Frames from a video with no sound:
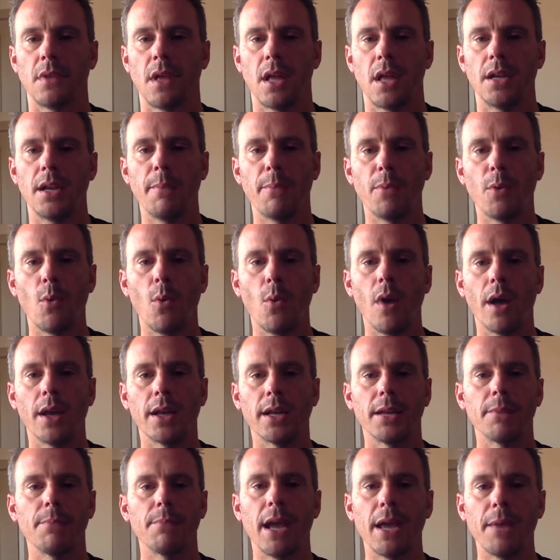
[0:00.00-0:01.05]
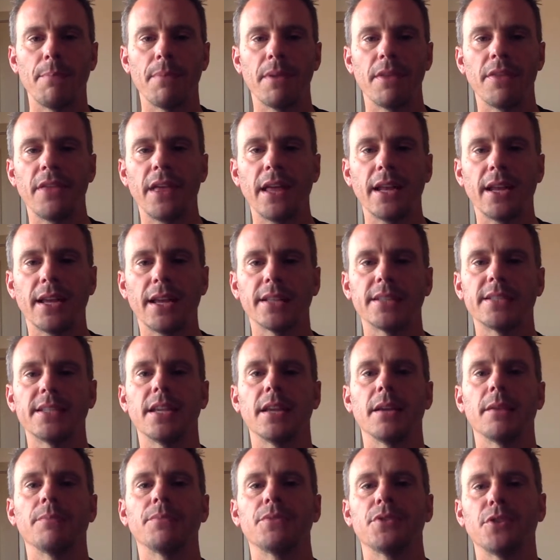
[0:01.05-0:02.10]
Number one, in my pathetic
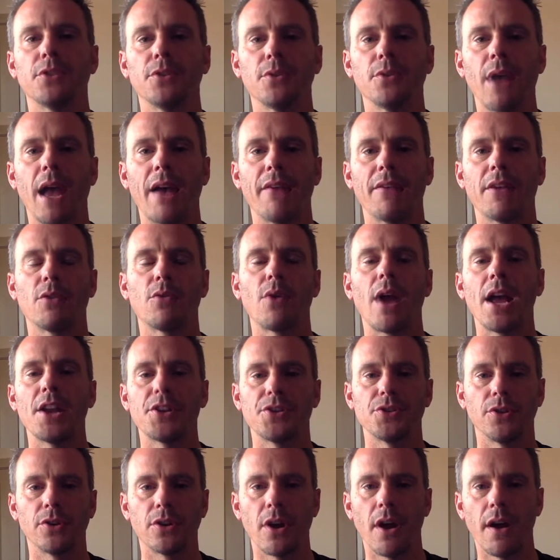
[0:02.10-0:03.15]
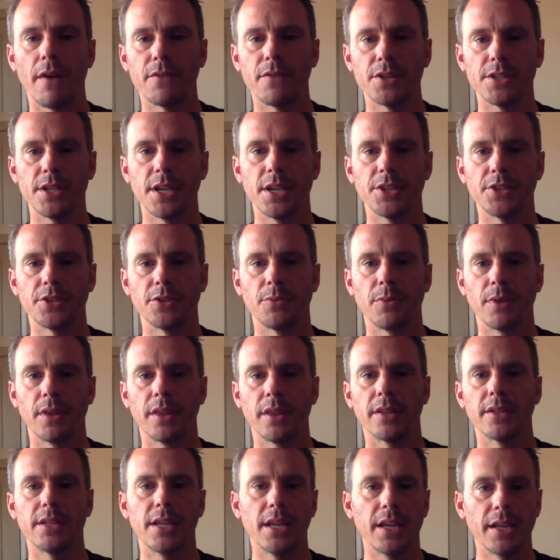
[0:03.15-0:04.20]
attempt to have a rational conversation with
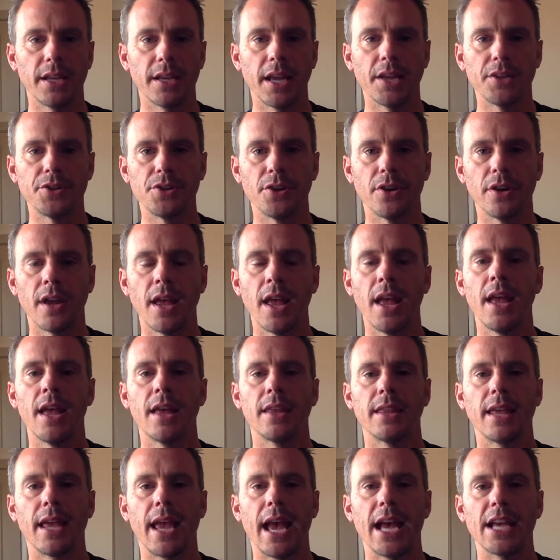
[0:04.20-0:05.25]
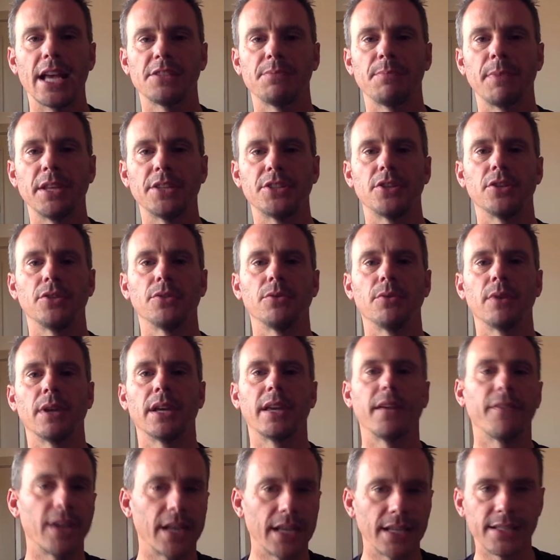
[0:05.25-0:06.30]
a teenager, they asked me to
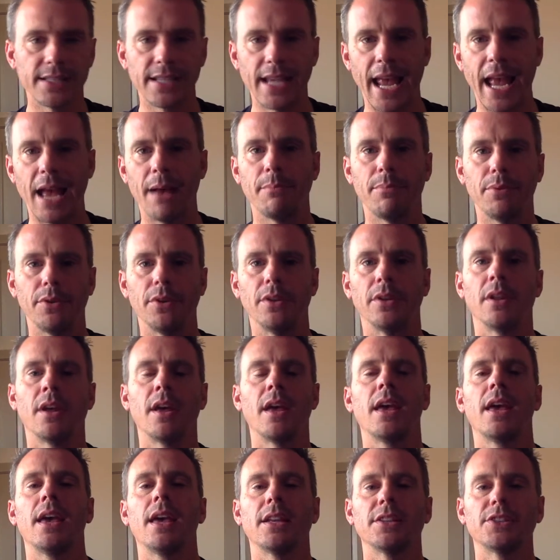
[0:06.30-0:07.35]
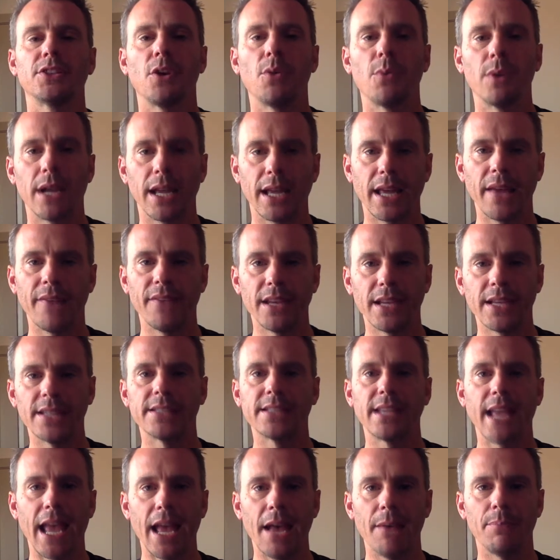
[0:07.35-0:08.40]
give an example. So when I gave an
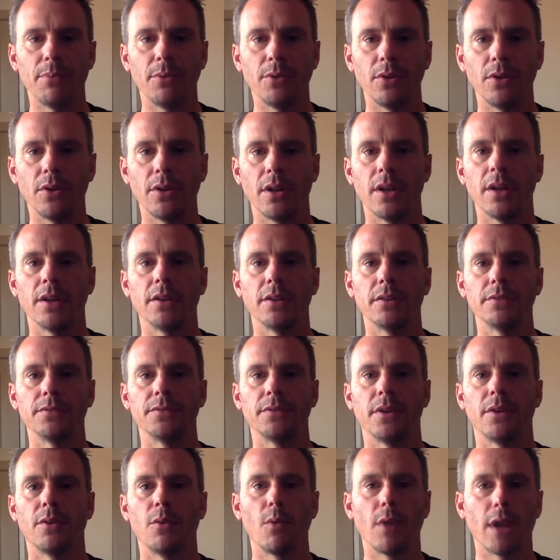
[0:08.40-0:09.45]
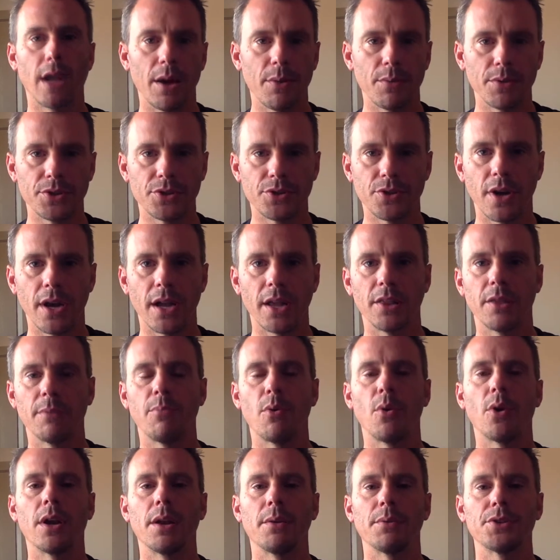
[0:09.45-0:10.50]
example of the point I was
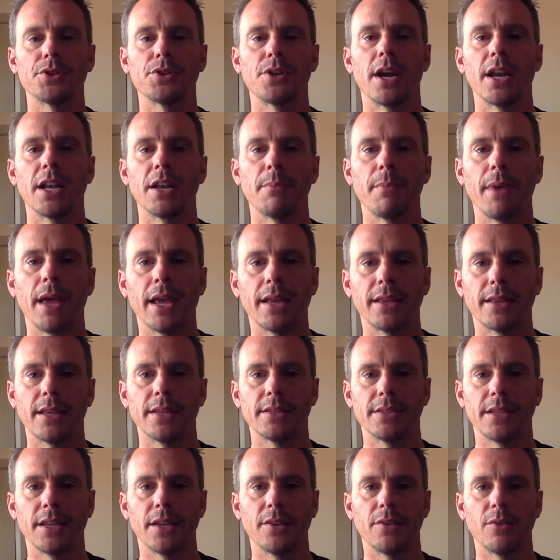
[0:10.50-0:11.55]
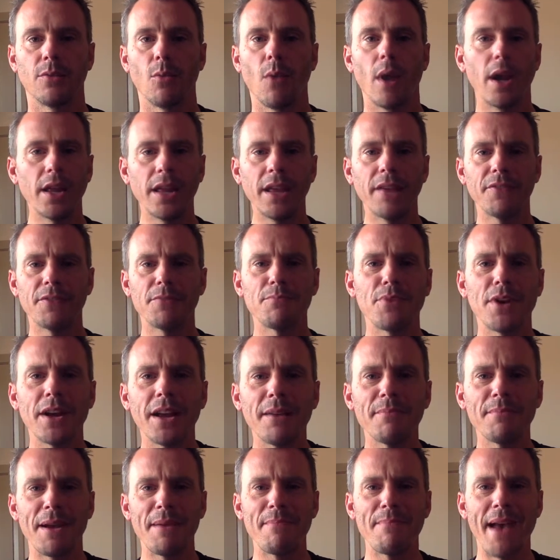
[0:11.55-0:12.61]
trying to make, they said, "Why do you have to bring
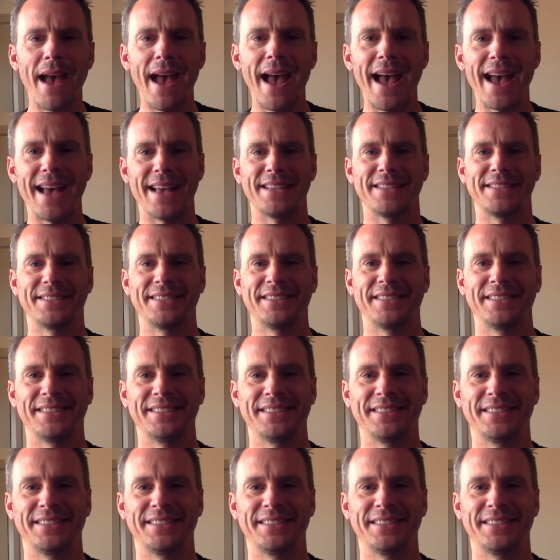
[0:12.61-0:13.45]
up my past?"